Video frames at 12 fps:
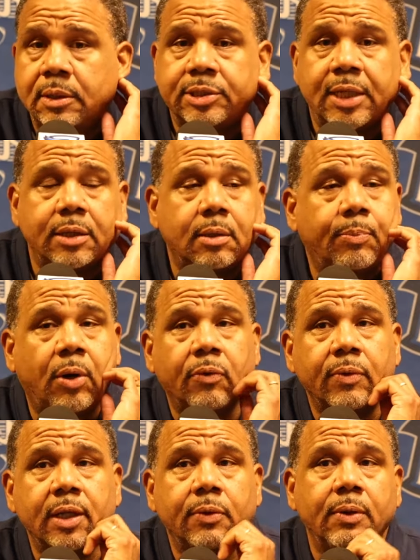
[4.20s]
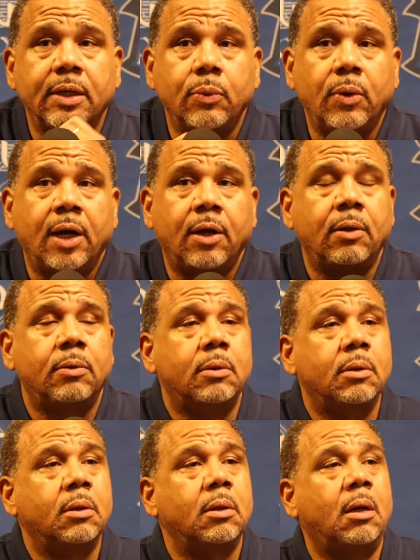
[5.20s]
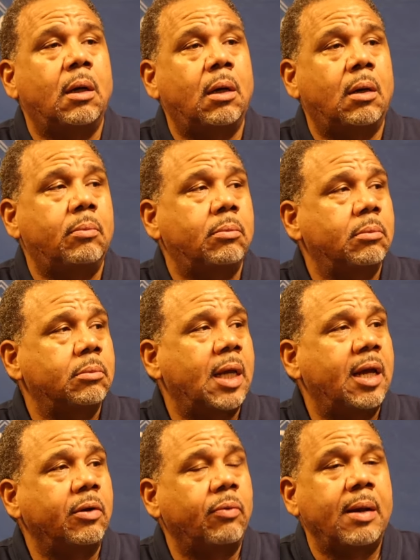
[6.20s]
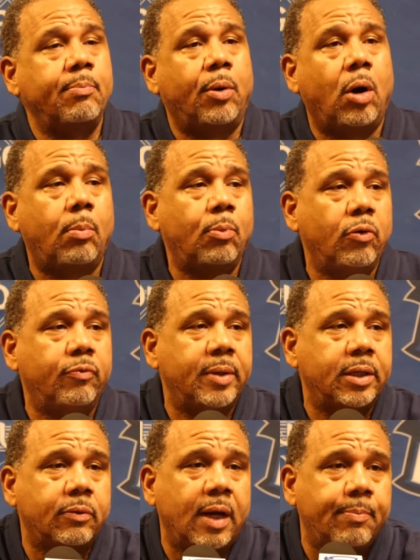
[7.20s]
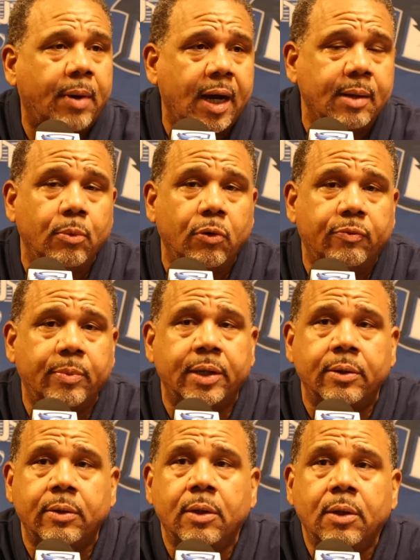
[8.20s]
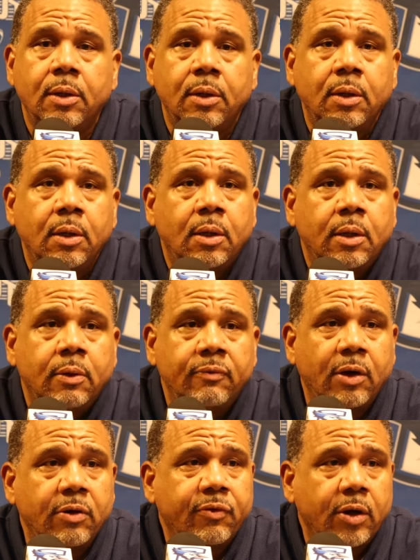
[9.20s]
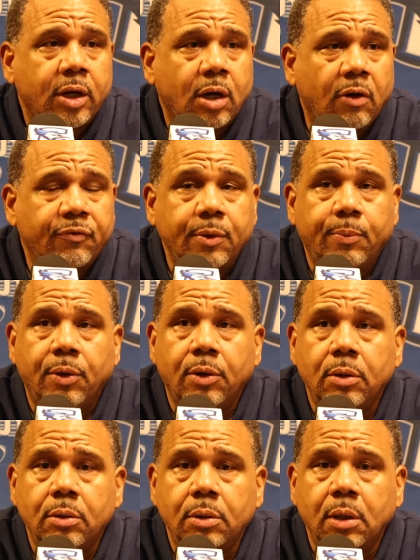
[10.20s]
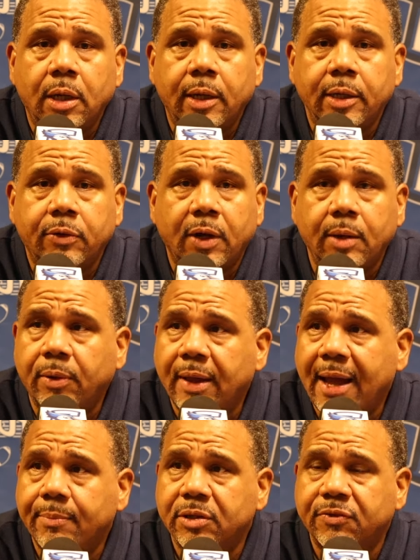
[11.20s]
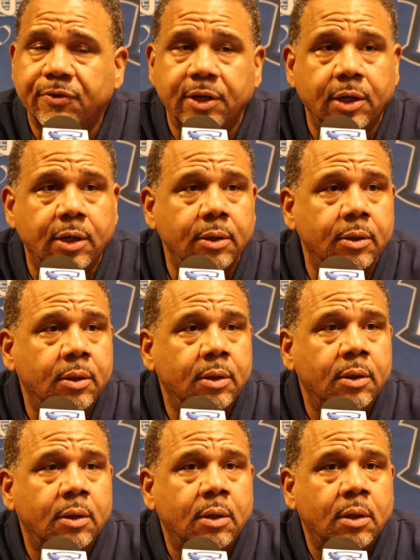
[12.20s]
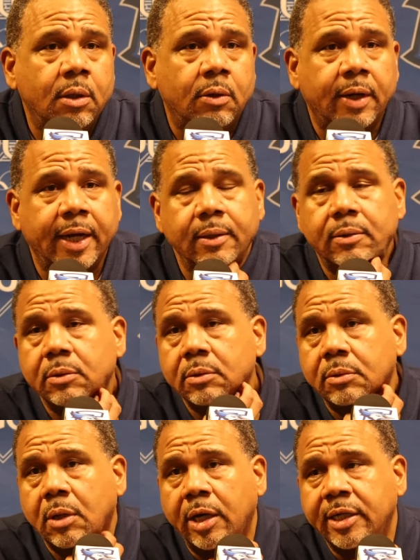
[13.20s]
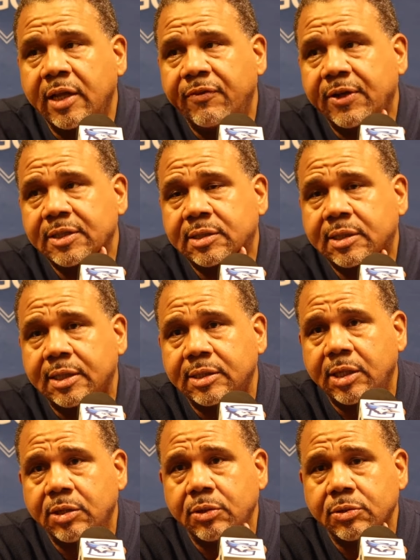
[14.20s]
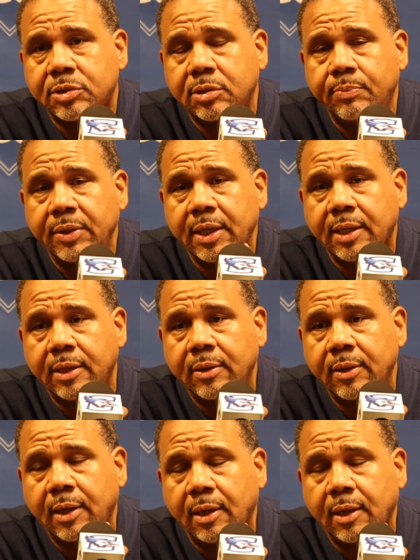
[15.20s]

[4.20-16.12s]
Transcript: Shot the ball really, really well. They had a great ball movement, great body movement. Very, very comfortable, incredible atmosphere, right? Our defense continues to be